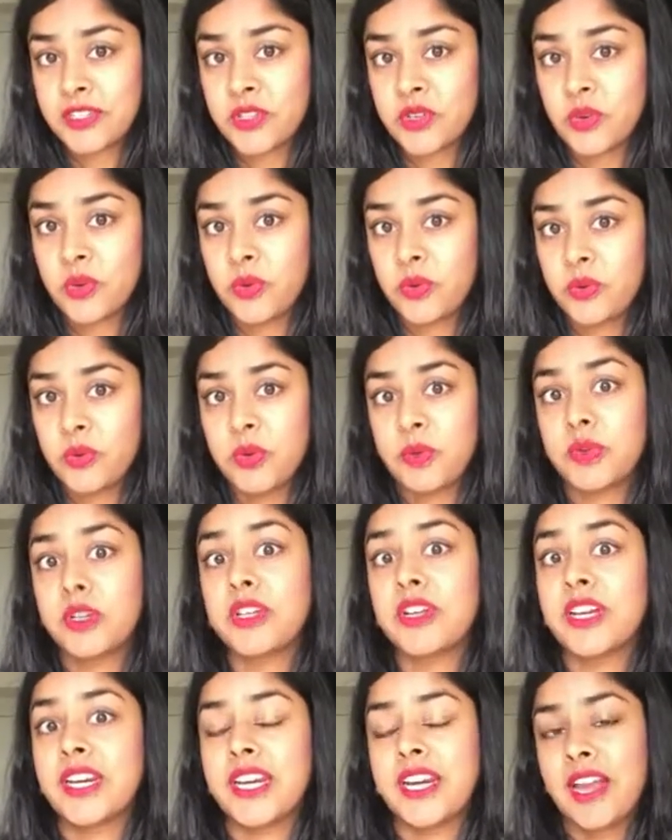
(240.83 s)
So we were
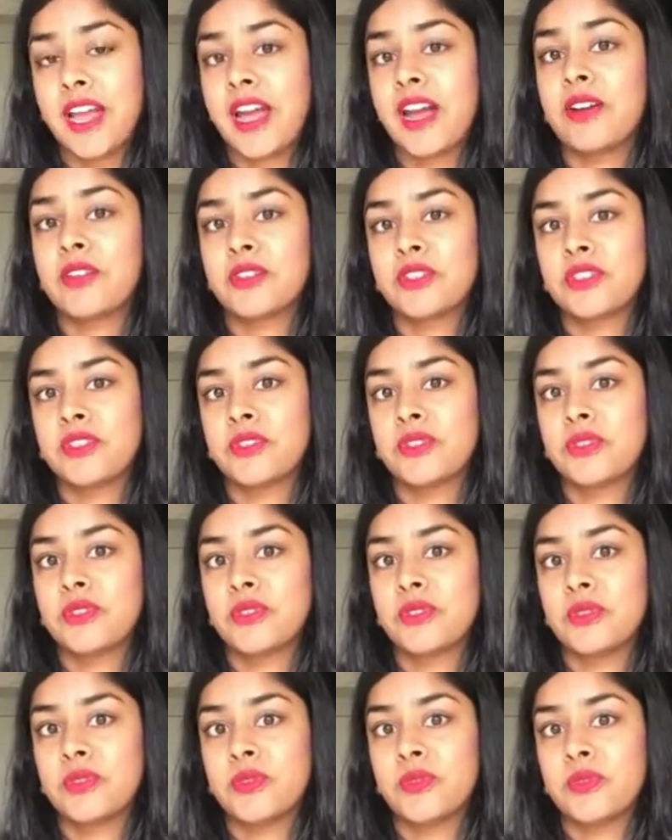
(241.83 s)
learning how to